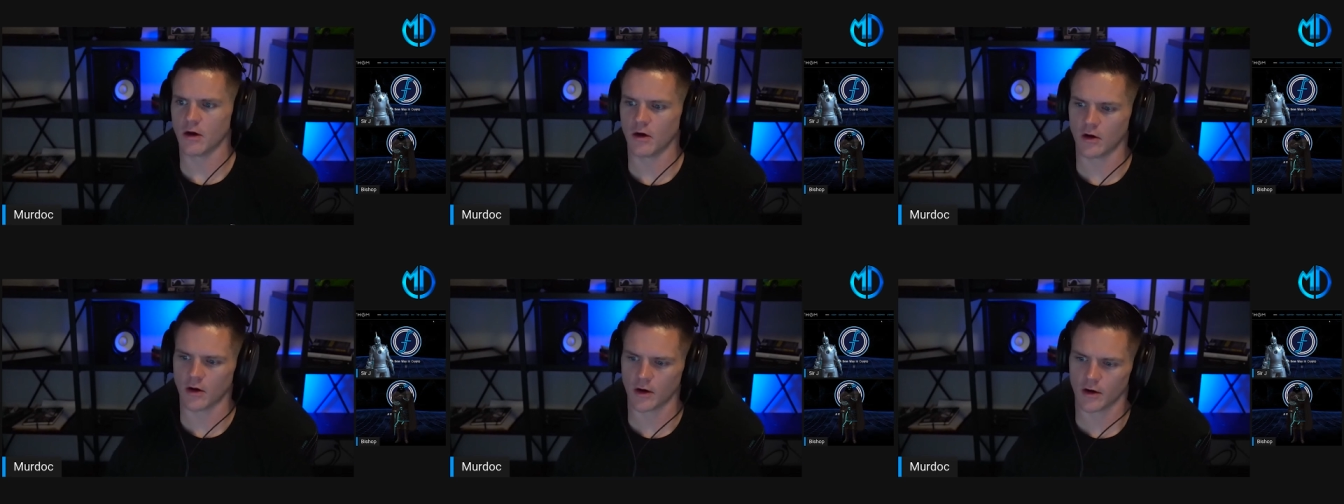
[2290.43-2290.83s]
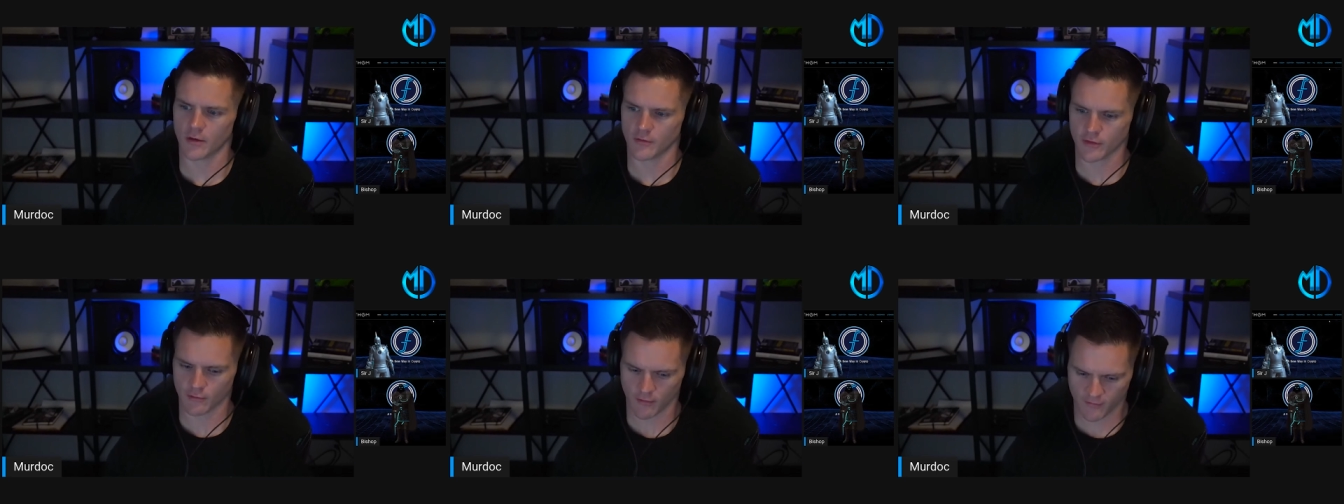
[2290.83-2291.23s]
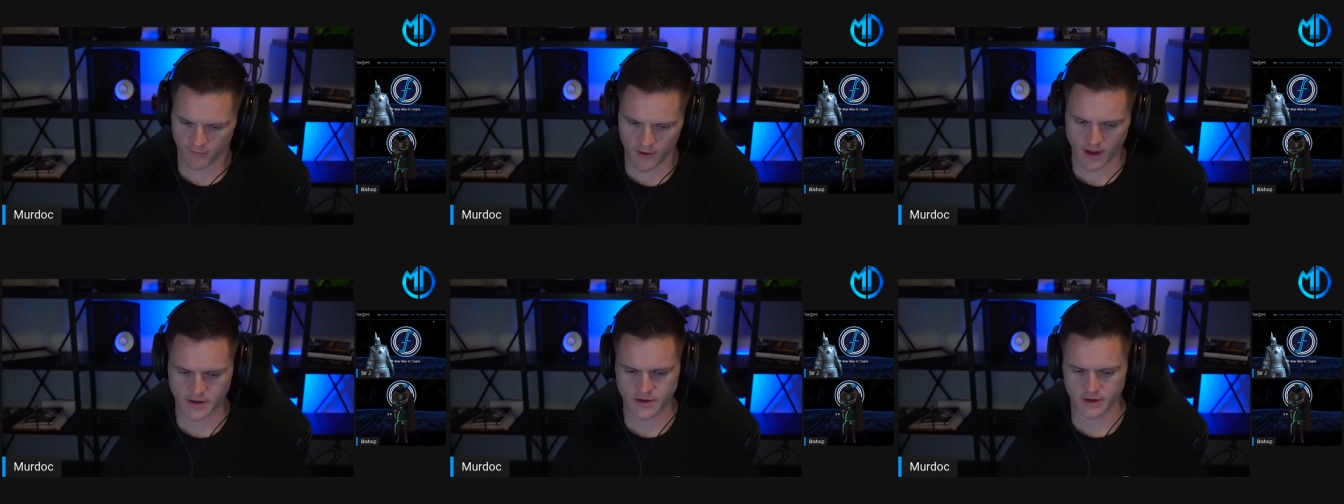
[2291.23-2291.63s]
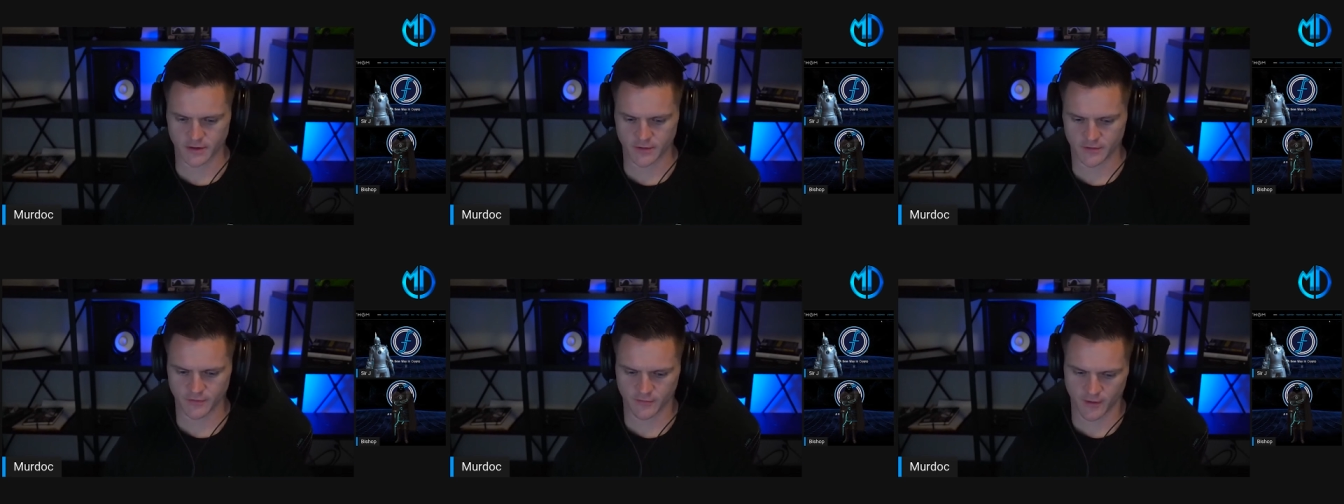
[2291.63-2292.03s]
are the
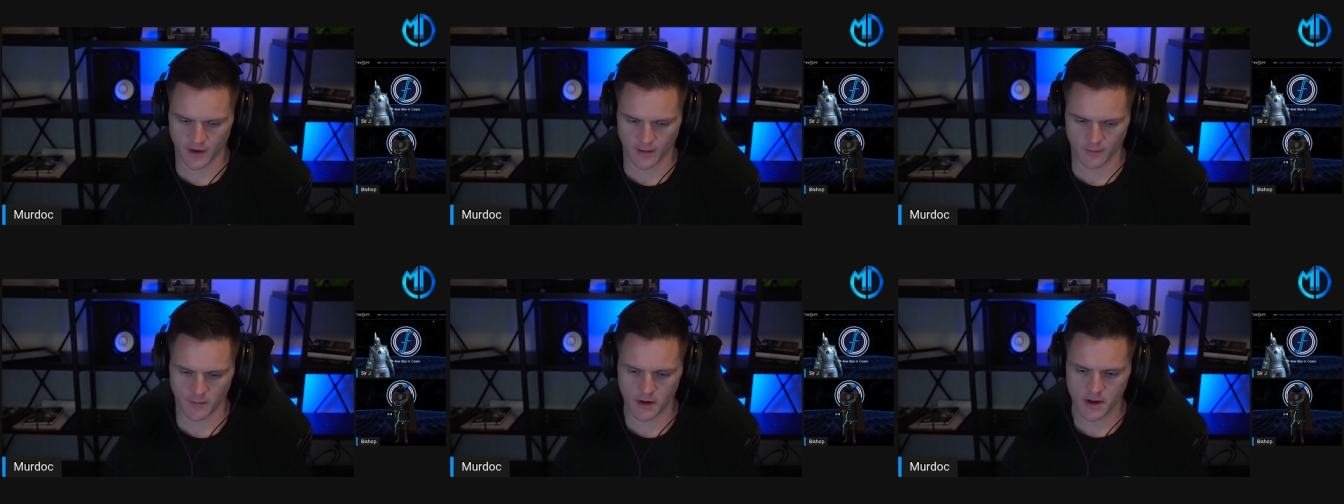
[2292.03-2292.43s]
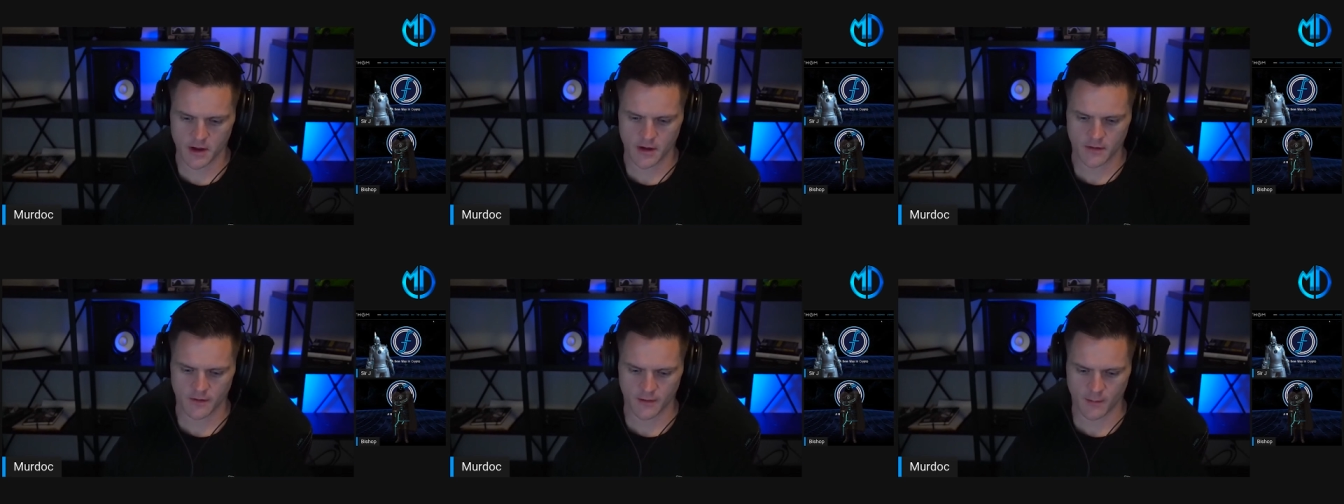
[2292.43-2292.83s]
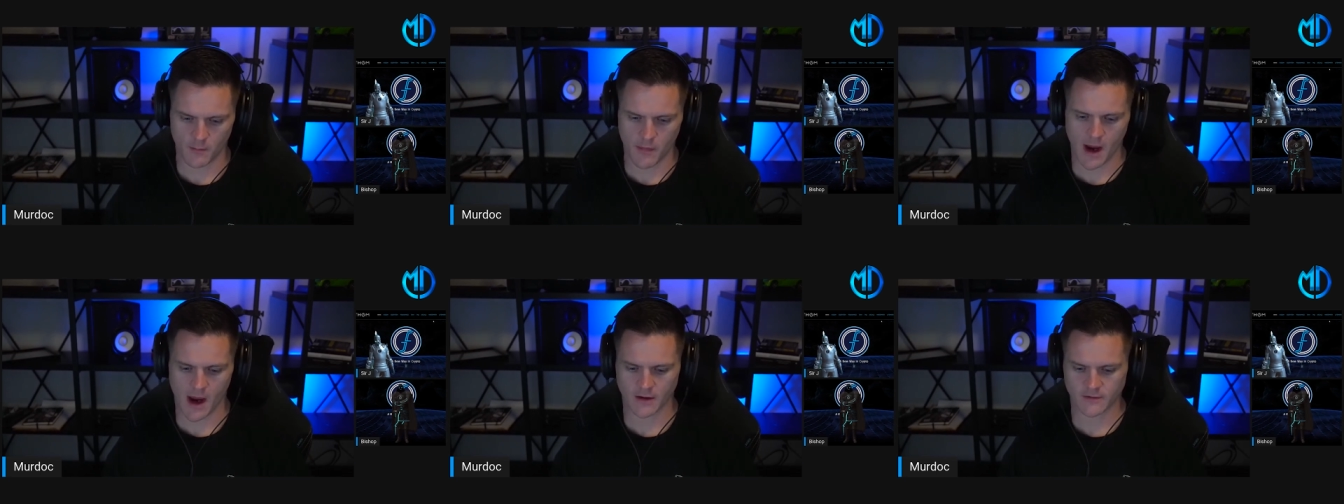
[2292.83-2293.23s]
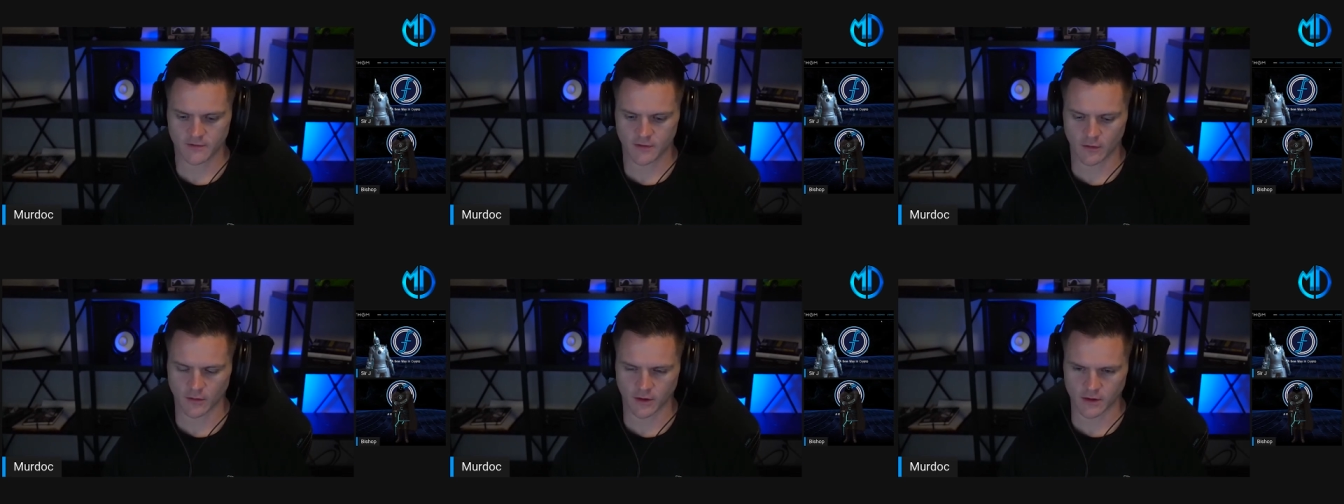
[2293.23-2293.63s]
reflections from the mass
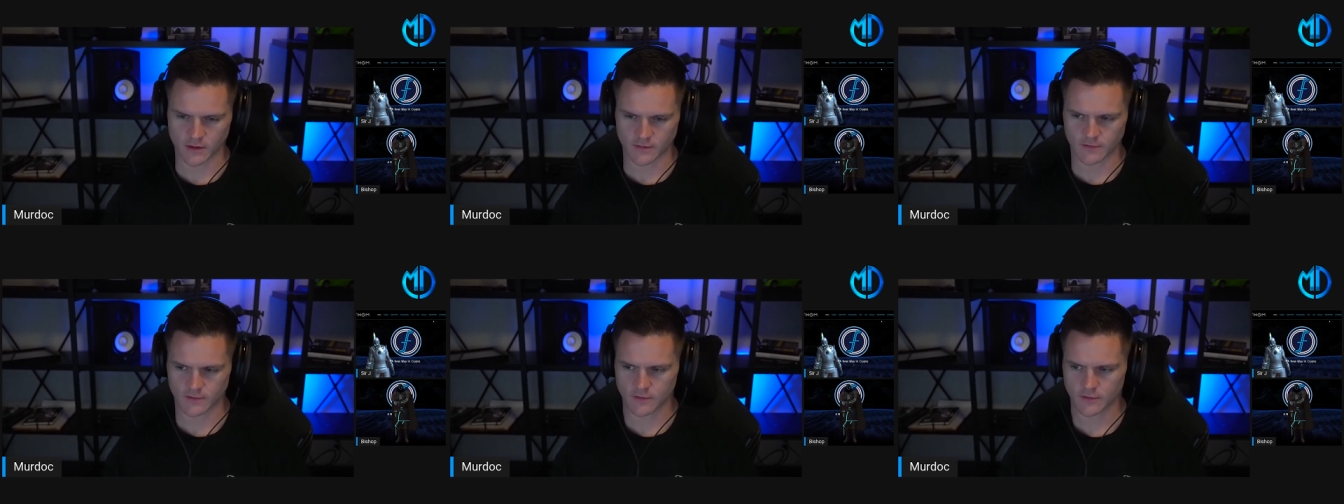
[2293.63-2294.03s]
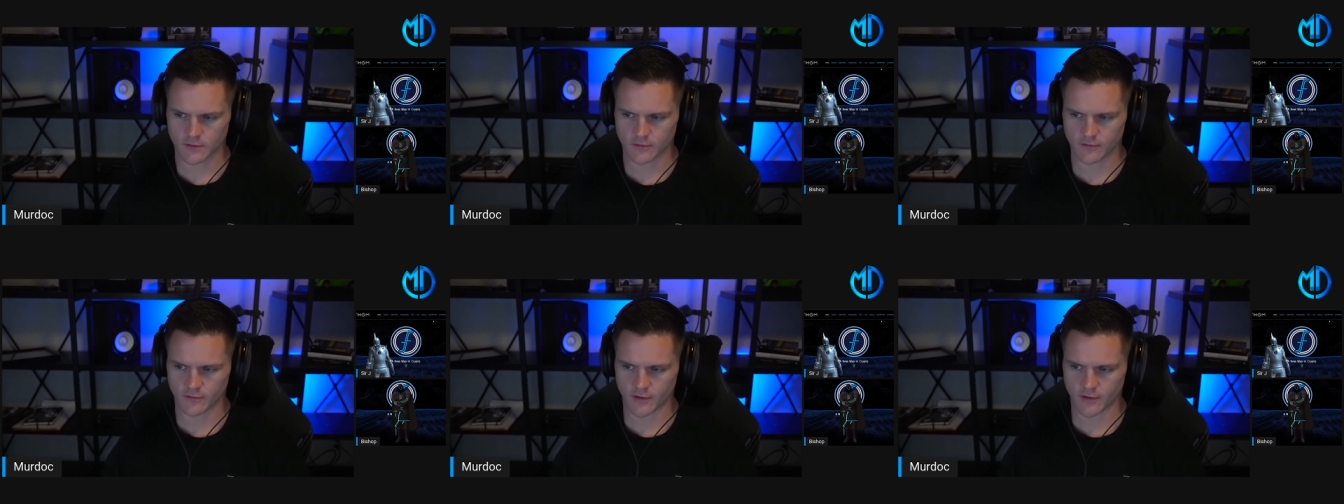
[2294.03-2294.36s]
tokens yes.